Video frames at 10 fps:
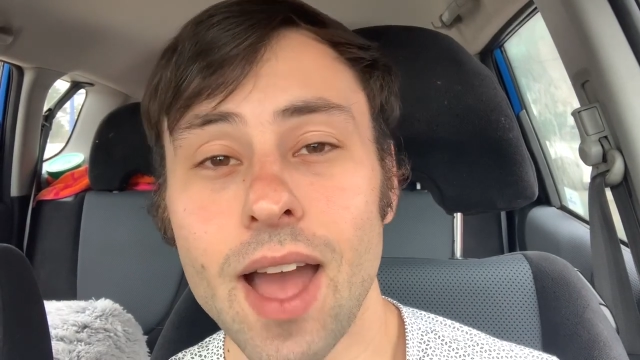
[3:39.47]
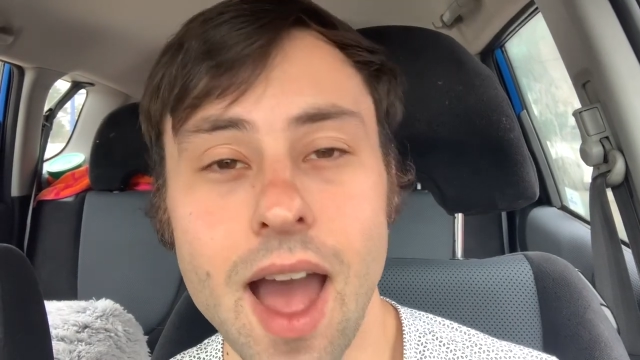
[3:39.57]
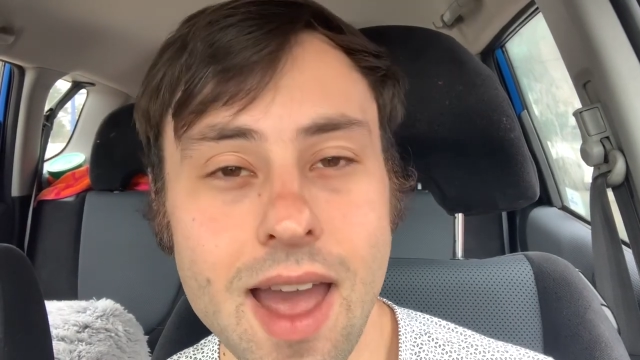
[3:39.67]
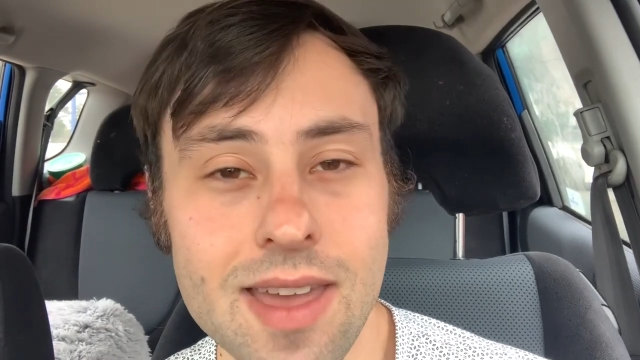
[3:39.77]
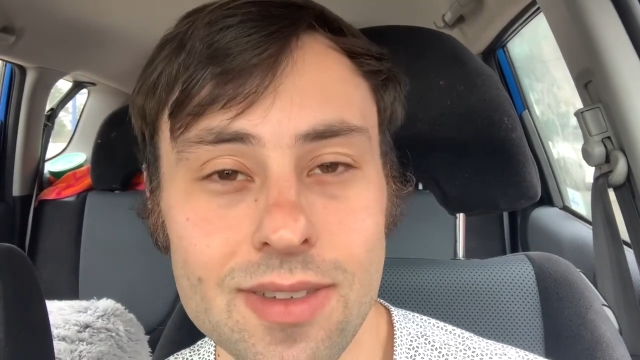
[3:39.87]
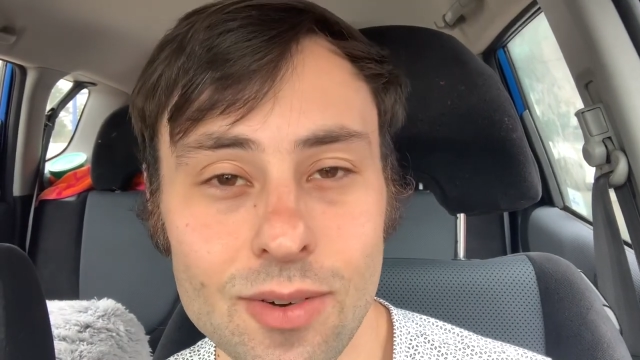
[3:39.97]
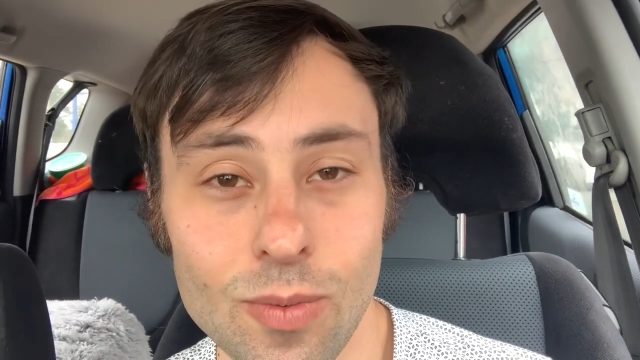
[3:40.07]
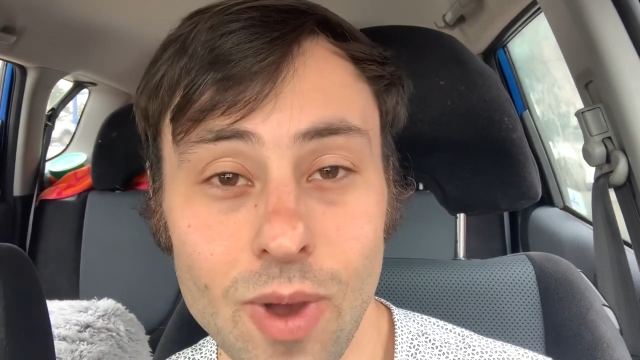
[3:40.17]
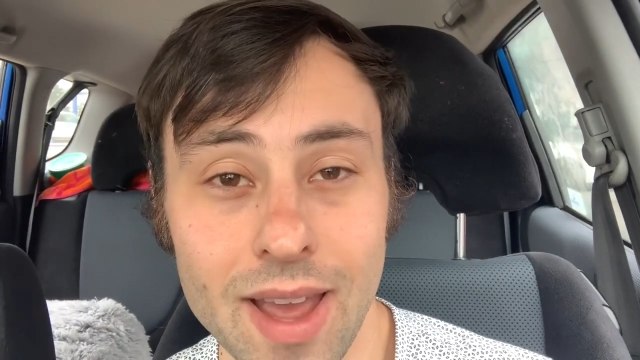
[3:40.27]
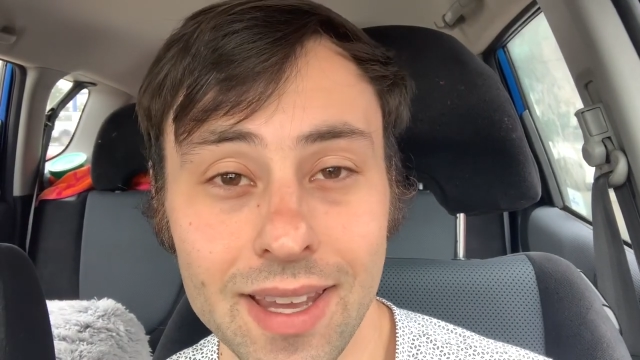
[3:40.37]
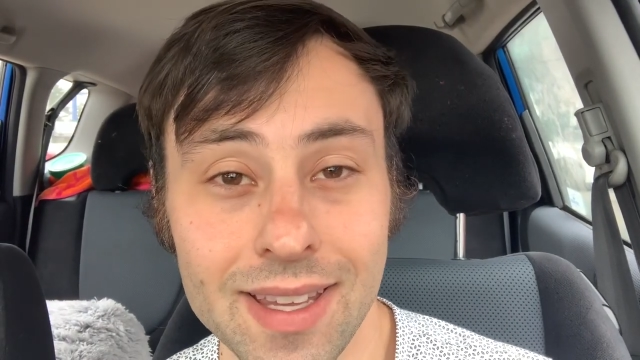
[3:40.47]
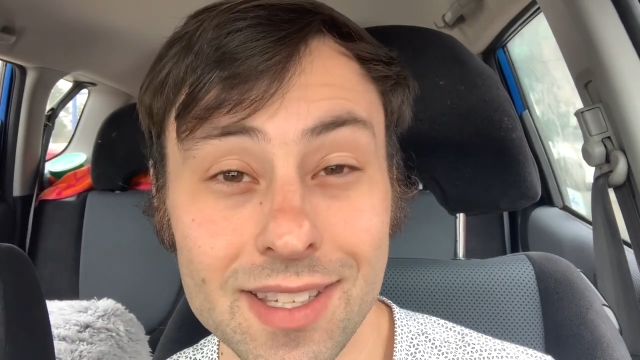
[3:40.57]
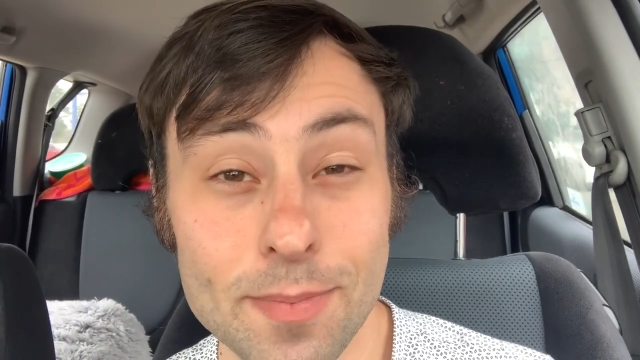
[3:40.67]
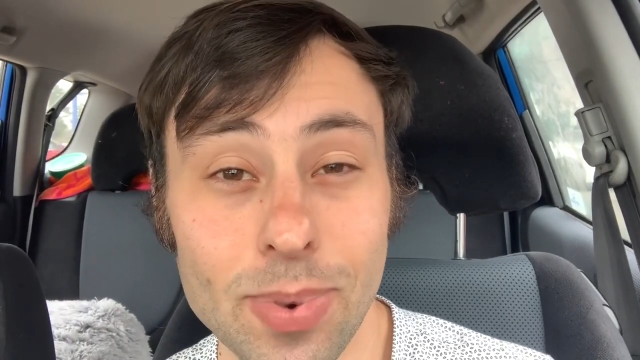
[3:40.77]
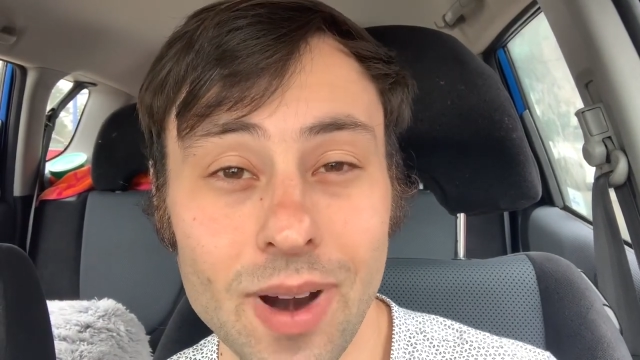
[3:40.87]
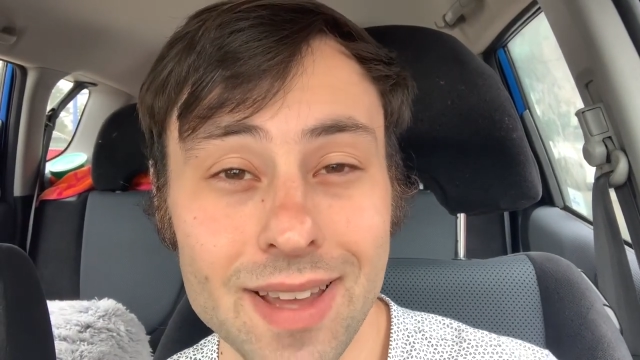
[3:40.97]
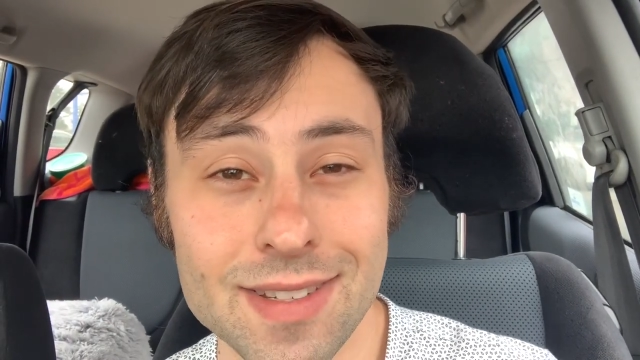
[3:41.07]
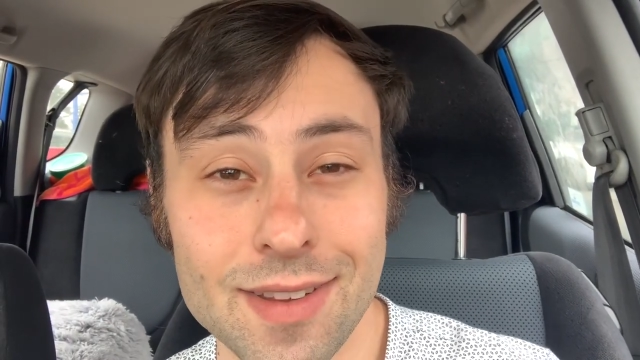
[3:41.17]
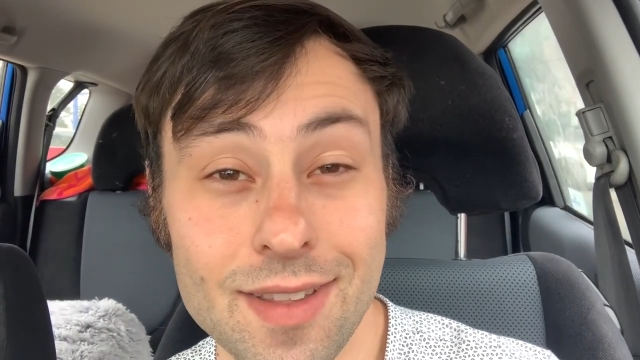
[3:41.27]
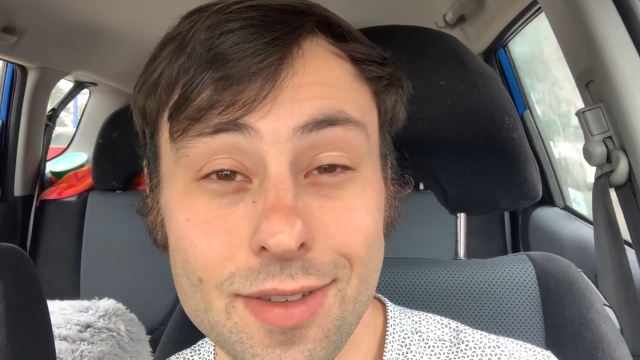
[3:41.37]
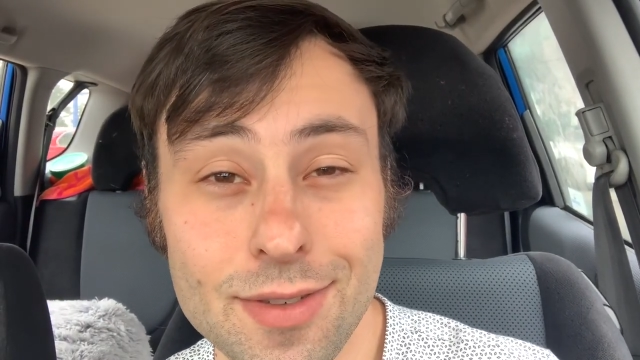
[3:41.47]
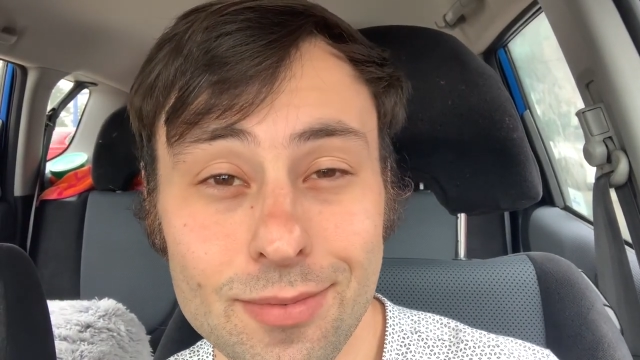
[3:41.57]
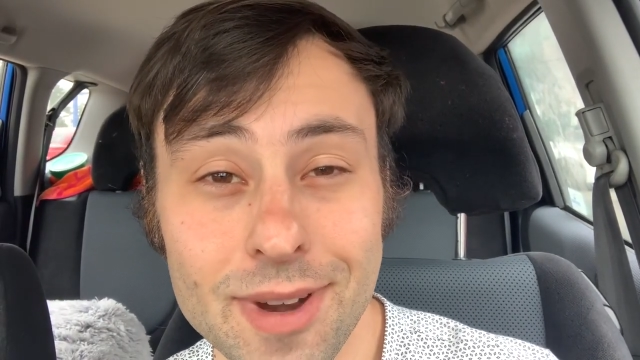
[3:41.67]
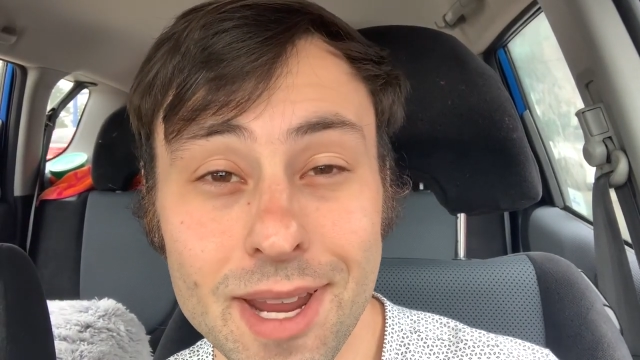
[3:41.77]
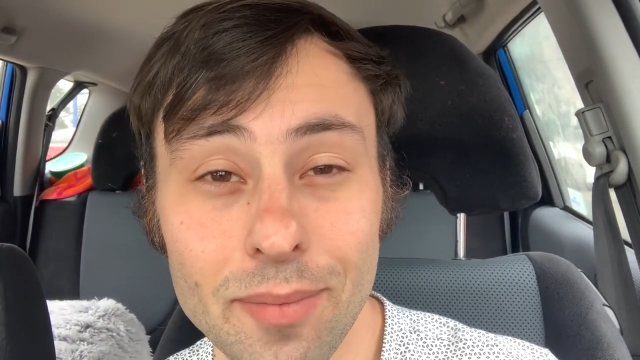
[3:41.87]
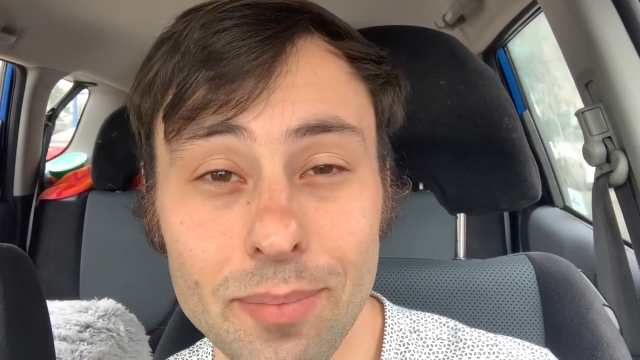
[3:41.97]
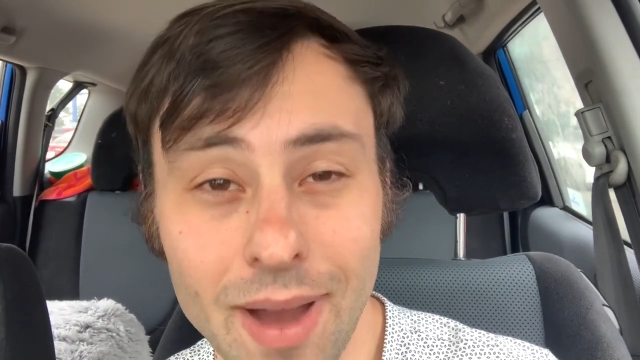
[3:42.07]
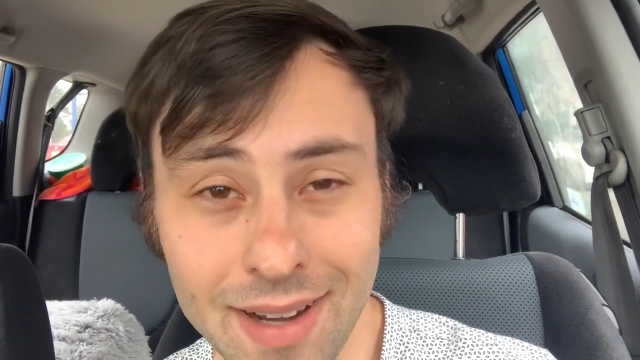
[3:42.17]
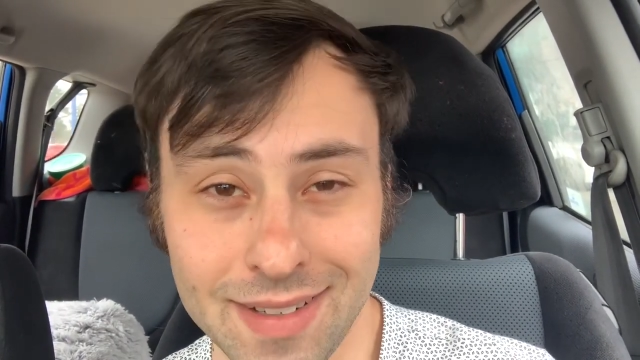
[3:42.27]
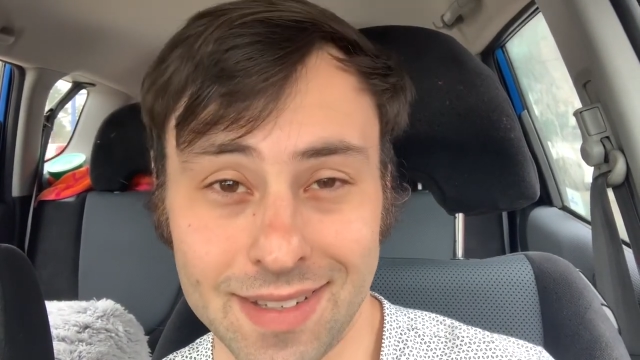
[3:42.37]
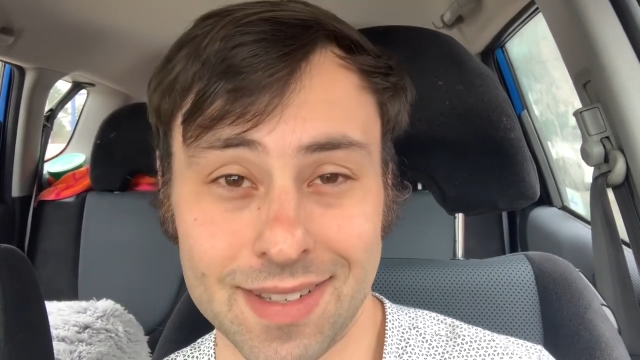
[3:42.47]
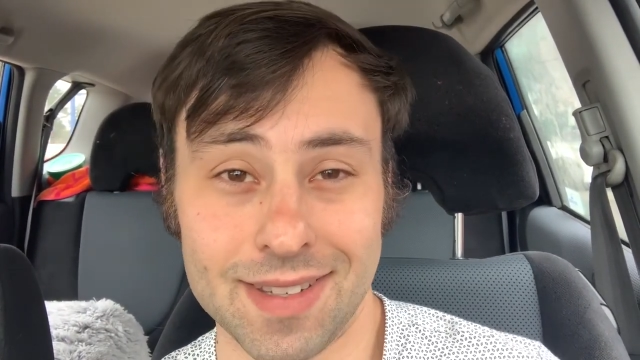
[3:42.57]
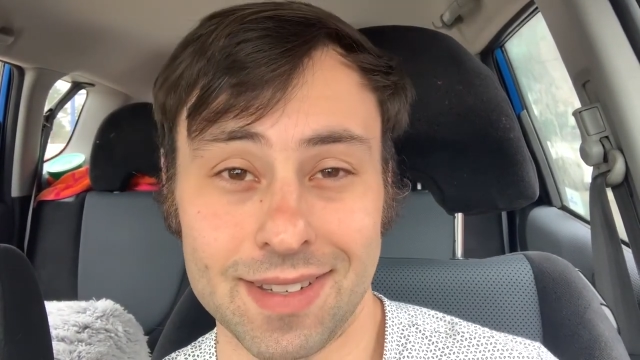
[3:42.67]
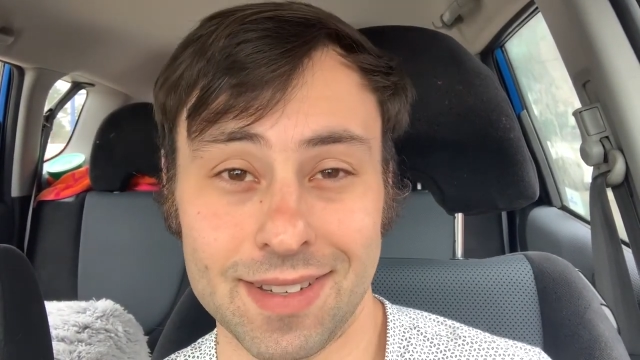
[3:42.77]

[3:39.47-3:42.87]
Either way, he's pressed 3 buttons.